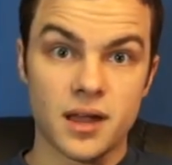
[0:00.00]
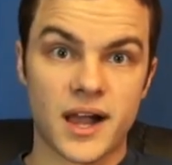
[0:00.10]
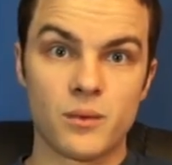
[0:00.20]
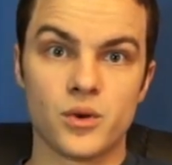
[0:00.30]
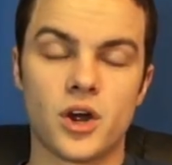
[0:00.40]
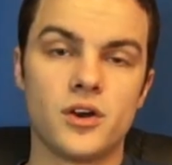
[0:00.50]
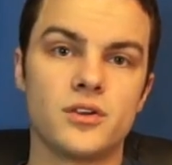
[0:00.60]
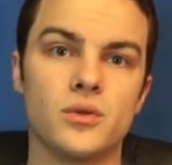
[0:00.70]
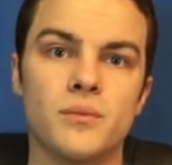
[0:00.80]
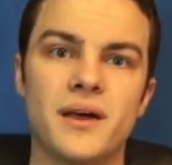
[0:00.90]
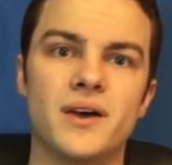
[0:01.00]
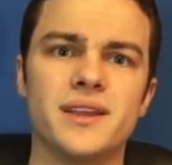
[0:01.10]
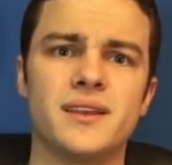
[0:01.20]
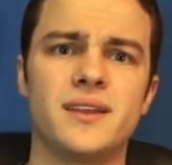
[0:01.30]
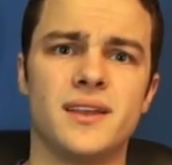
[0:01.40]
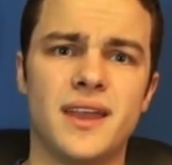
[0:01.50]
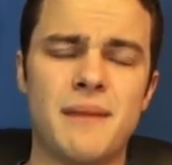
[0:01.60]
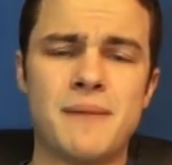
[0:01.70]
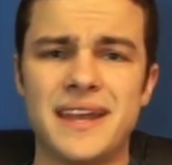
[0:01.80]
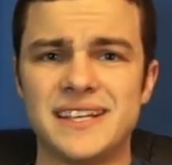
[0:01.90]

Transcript: I wrote an article about it and my